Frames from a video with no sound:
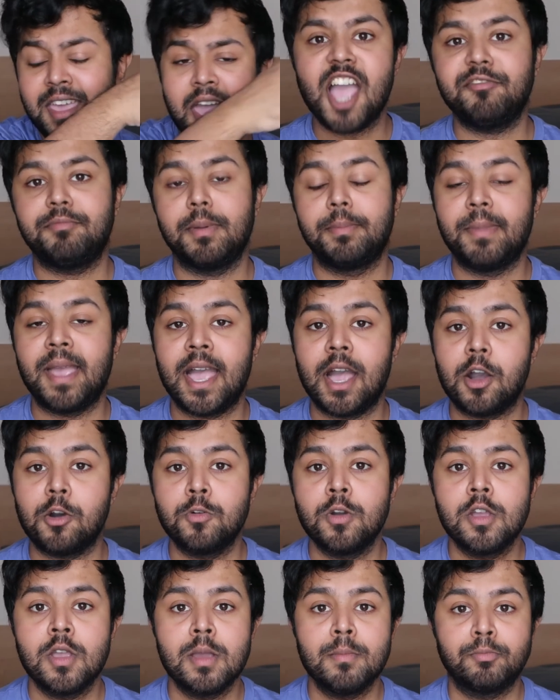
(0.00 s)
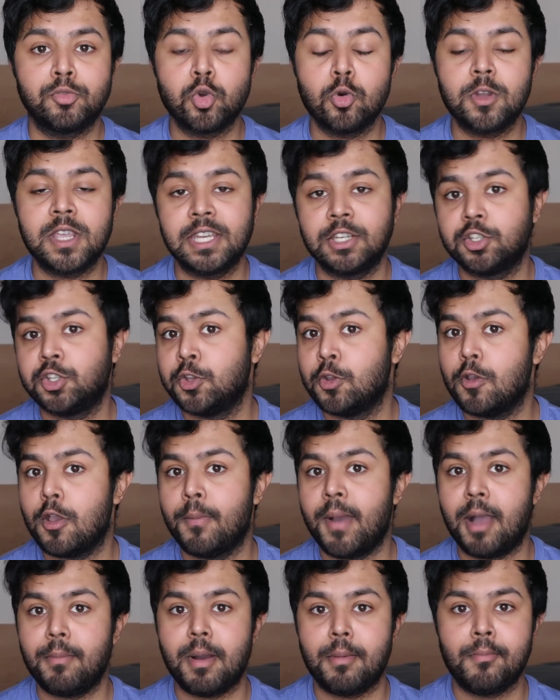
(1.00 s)
I've been Mahel, talking to
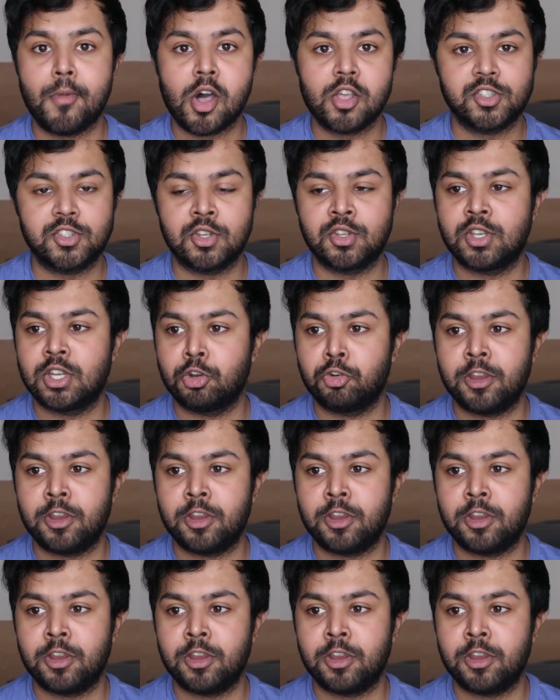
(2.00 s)
you about my master's